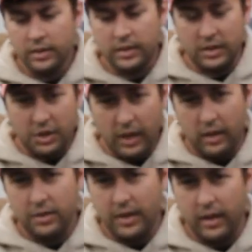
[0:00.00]
To check
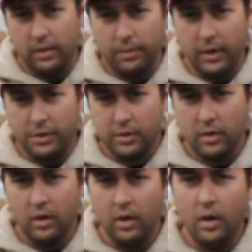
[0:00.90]
our tire
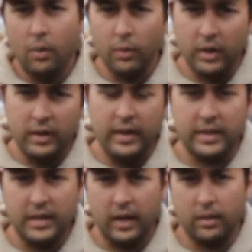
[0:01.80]
pressure, we're going to need
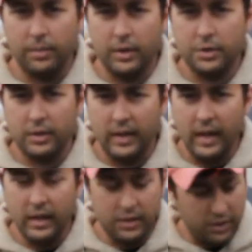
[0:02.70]
a tire pressure
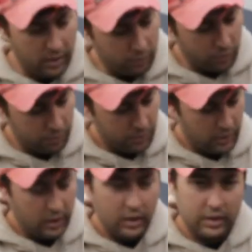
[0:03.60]
gauge, and we'll
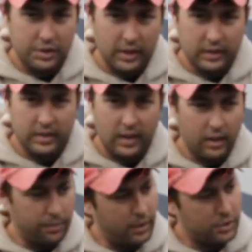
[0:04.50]
check the
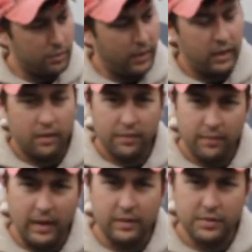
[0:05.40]
tire pressure right off the
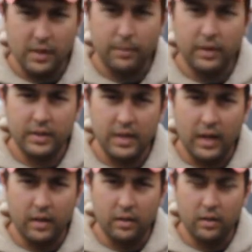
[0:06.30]
valve stem on the
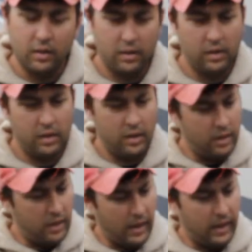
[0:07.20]
tire.
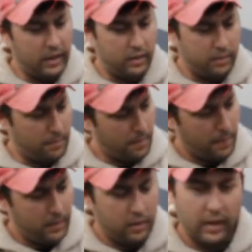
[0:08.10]
And
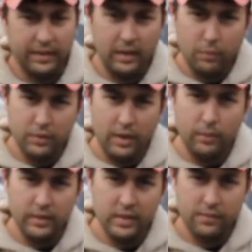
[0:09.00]
I think we're
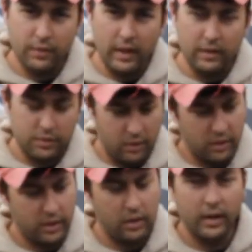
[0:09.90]
done with this for now, so I'm
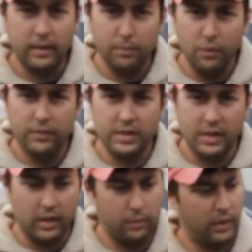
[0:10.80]
going to go ahead and move this
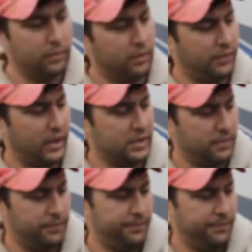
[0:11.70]
out of the way real fast.